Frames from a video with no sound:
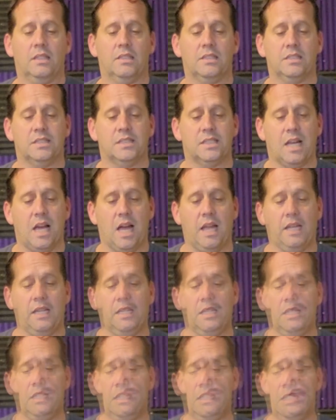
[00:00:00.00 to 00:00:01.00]

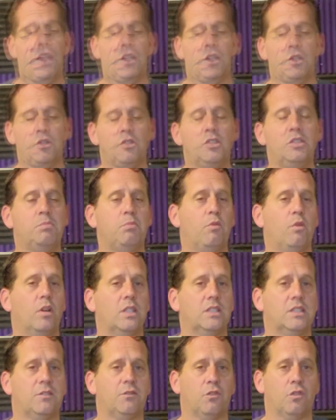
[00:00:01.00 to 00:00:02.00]
design. They lose
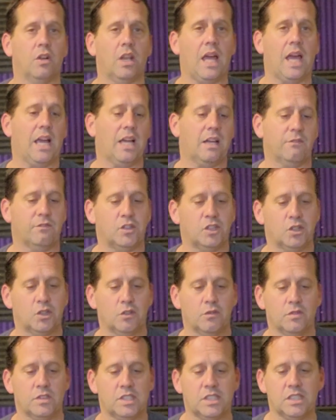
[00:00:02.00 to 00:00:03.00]
points for lack of
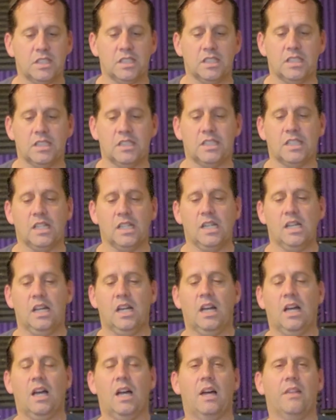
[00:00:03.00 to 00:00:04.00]
services.
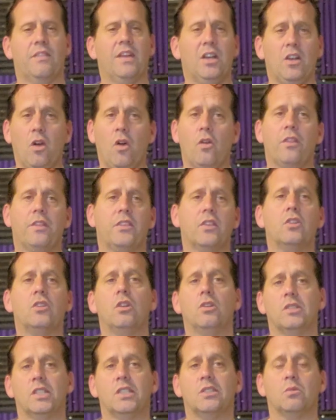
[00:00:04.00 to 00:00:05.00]
They know that the
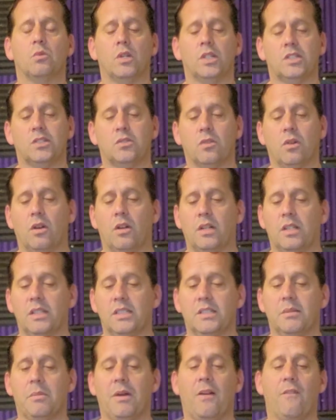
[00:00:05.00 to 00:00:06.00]
closest restaurant
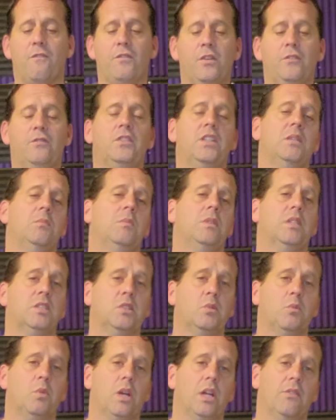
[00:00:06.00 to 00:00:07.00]
is about 15
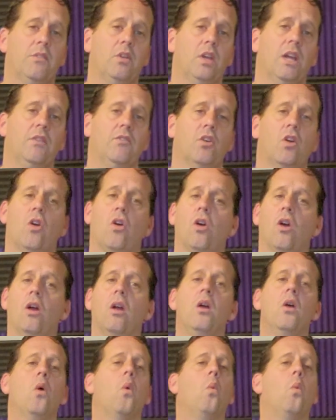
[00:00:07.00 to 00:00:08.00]
minutes away if you have a car,
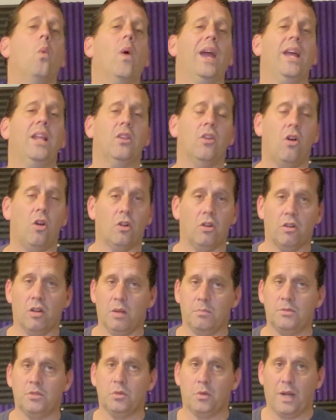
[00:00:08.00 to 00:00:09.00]
way longer,
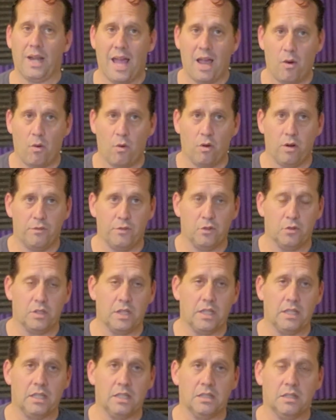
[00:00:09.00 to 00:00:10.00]
up to an hour if you're
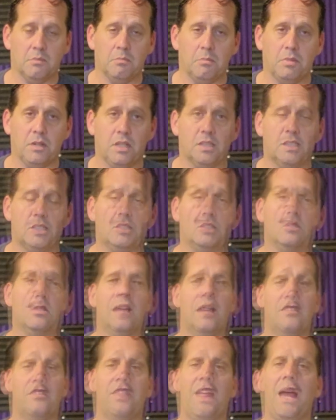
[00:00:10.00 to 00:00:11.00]
taking the bus.
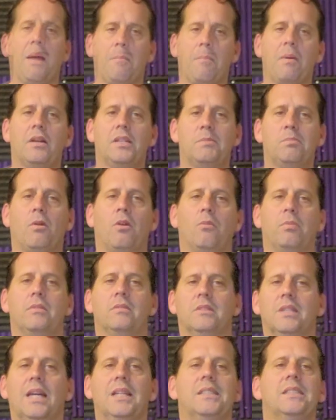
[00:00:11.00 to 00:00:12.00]
Now, that bus part,
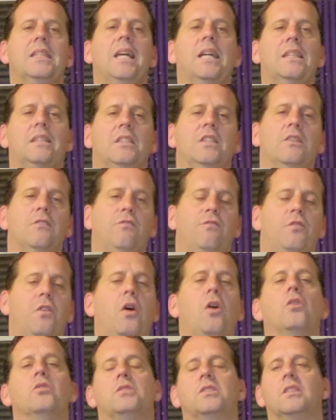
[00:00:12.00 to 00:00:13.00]
that's not their
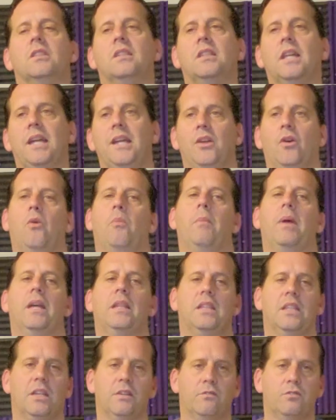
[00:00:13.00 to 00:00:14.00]
fault. They don't
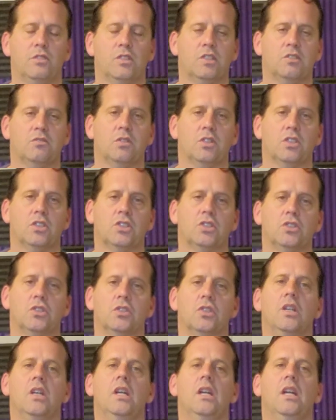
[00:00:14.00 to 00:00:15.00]
make the
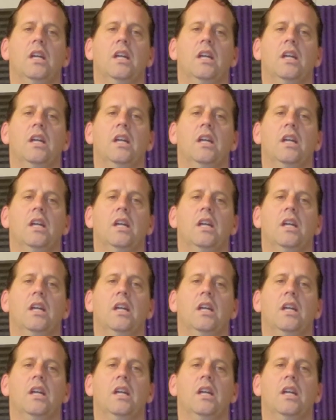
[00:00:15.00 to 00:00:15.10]
infrastructure.